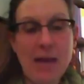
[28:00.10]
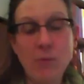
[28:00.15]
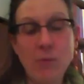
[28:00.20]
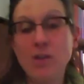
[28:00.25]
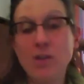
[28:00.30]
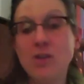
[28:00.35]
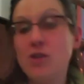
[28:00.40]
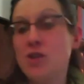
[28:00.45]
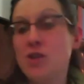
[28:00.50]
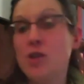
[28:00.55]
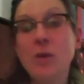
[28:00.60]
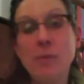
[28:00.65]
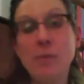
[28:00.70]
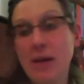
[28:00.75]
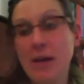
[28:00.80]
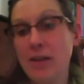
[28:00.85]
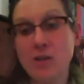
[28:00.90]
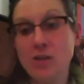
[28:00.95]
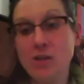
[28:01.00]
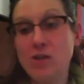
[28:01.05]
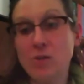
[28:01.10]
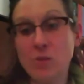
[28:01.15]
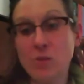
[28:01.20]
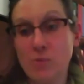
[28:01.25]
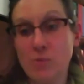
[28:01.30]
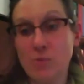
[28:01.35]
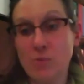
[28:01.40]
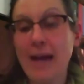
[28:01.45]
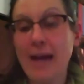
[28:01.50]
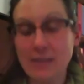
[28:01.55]
I wouldn't do in my usual
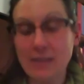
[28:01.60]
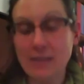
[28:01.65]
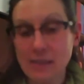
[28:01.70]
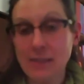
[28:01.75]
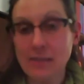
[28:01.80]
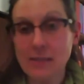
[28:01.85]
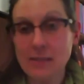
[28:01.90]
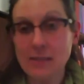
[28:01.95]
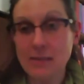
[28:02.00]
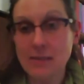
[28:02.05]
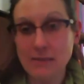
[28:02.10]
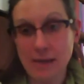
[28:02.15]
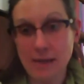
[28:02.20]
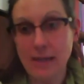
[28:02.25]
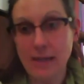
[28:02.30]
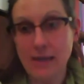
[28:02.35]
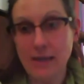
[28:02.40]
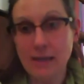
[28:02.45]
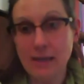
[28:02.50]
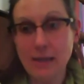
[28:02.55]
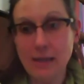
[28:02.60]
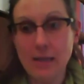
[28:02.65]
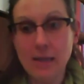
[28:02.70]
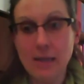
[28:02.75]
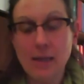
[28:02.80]
practice, right?